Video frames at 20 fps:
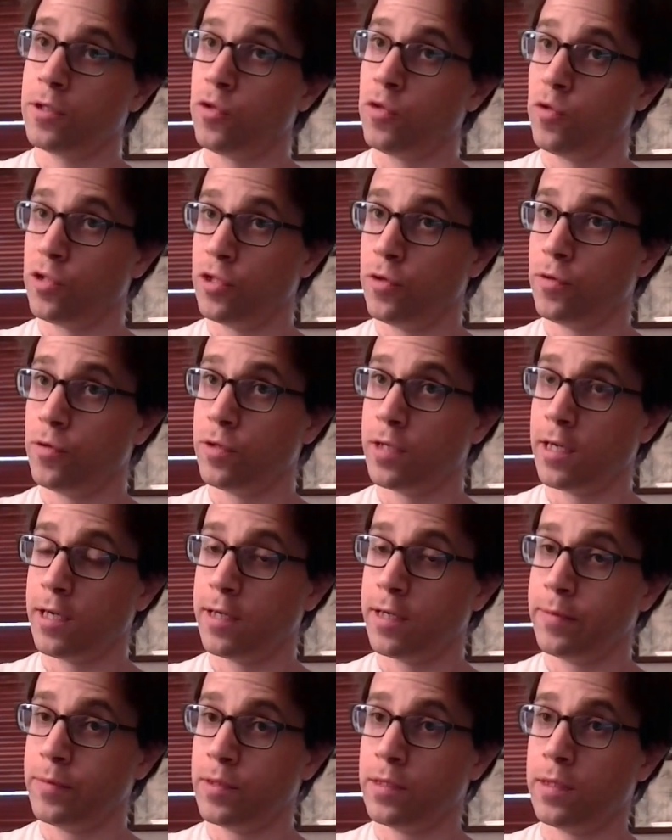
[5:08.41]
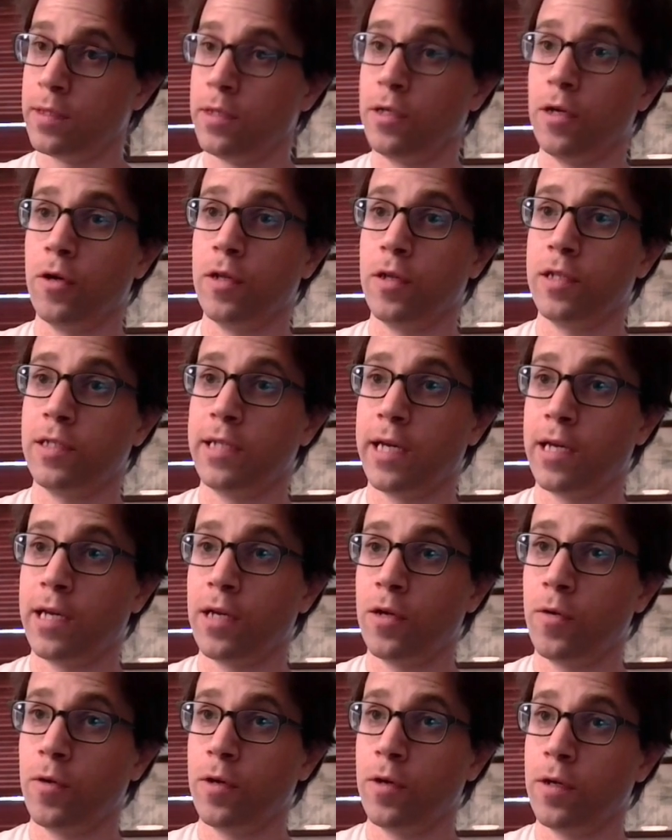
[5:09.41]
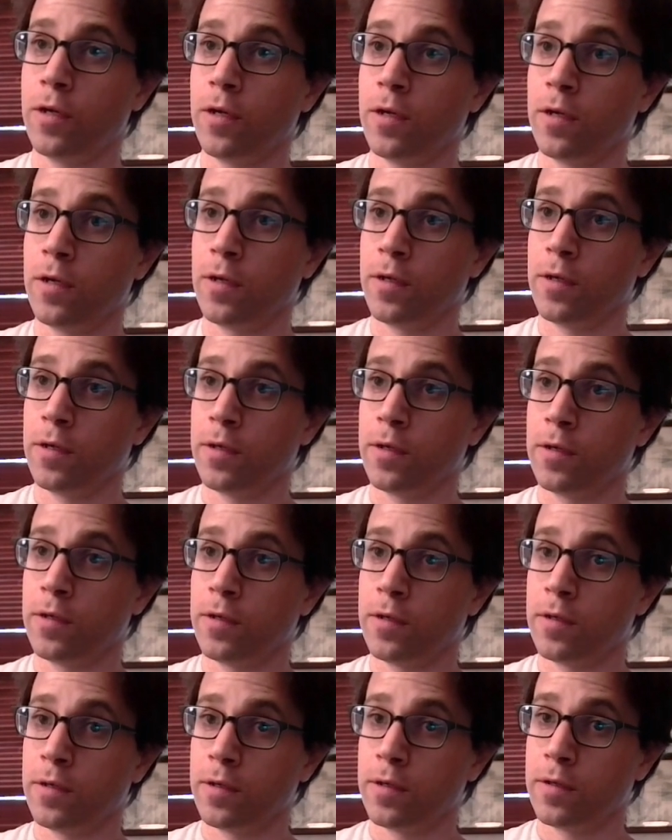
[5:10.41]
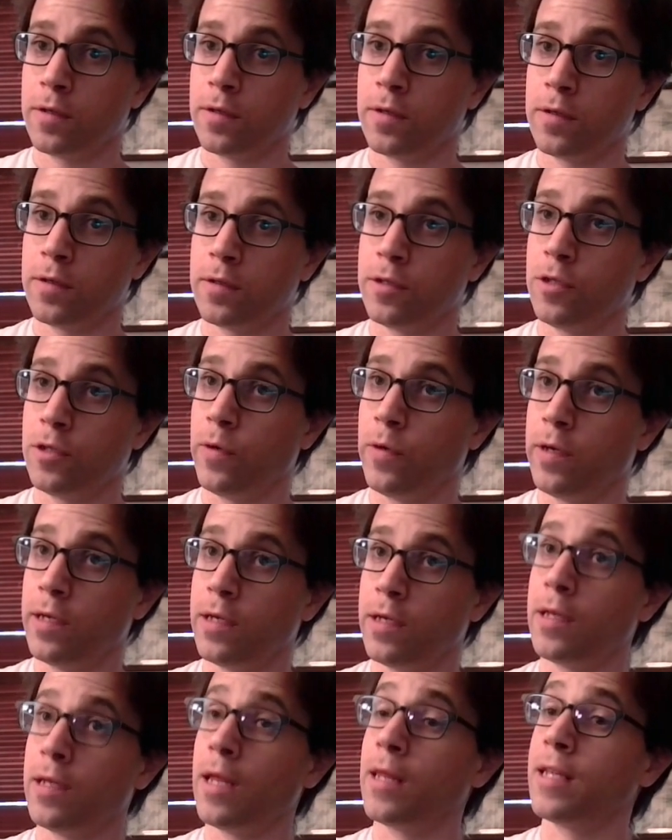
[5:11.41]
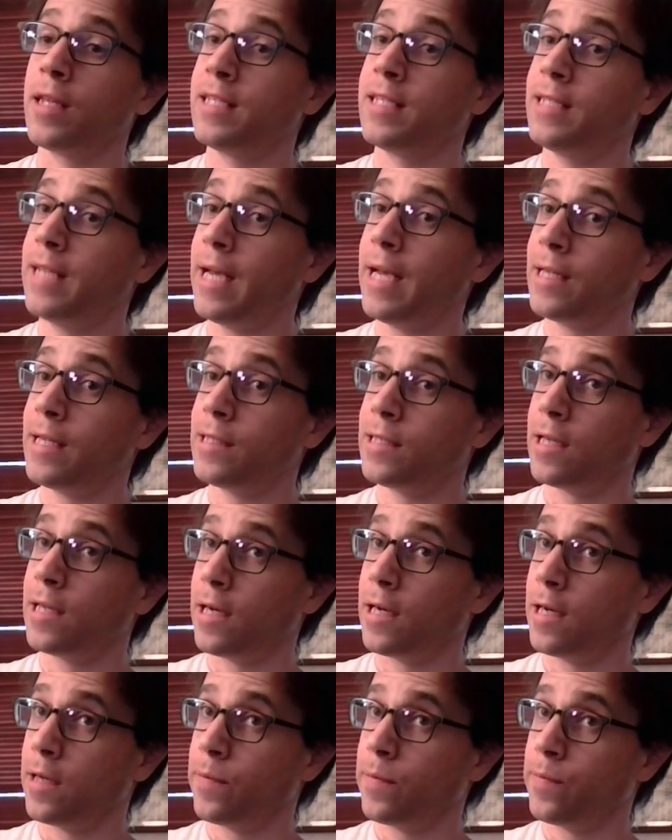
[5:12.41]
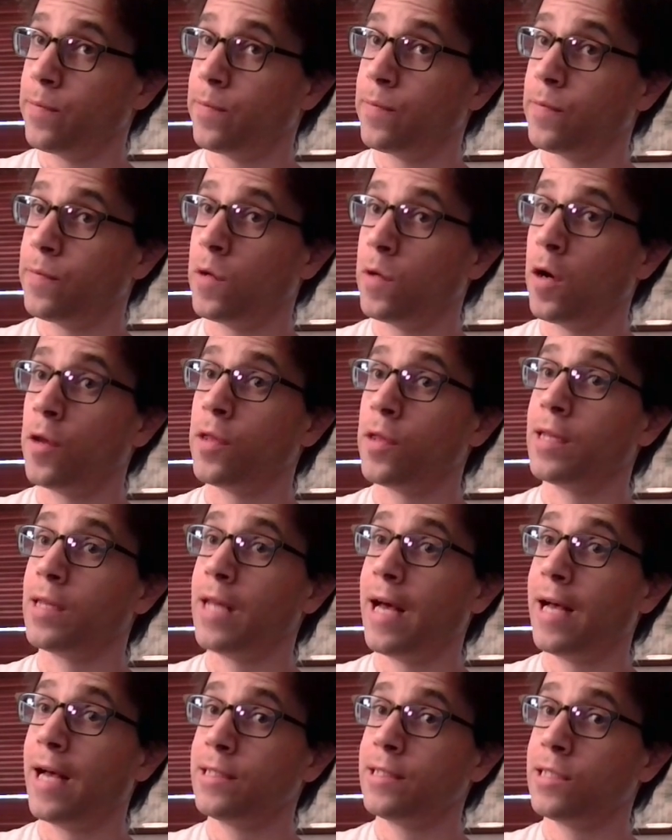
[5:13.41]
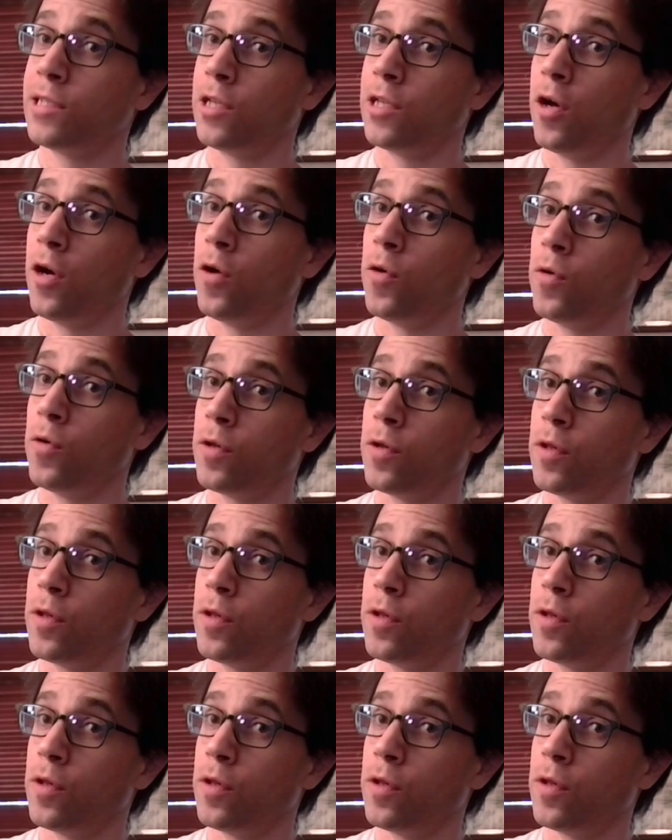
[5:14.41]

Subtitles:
it 2 times. Then you go to the second chord. Do it. And then the second time, on the last note,